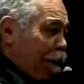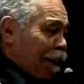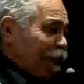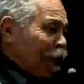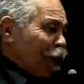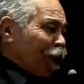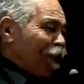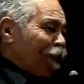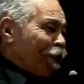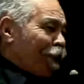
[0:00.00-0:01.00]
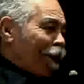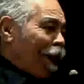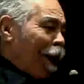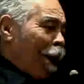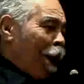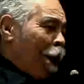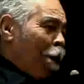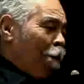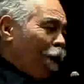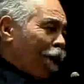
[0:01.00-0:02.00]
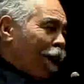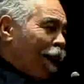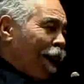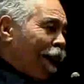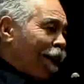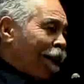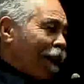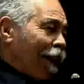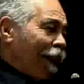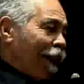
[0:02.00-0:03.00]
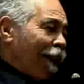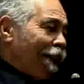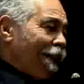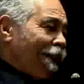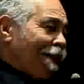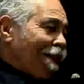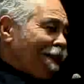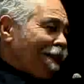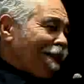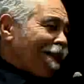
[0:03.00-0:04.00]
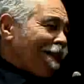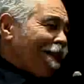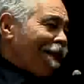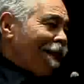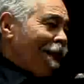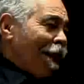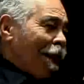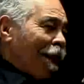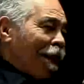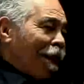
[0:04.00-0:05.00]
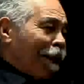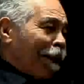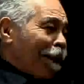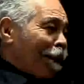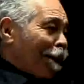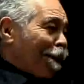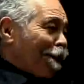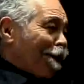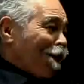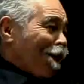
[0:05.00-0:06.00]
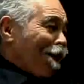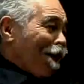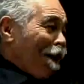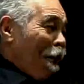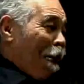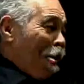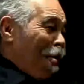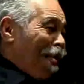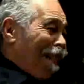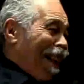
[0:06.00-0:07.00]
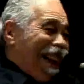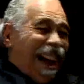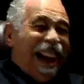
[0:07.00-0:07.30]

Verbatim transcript: position to say what the legacy is. Well, that's good. You don't you don't do a lot of talking about yourself.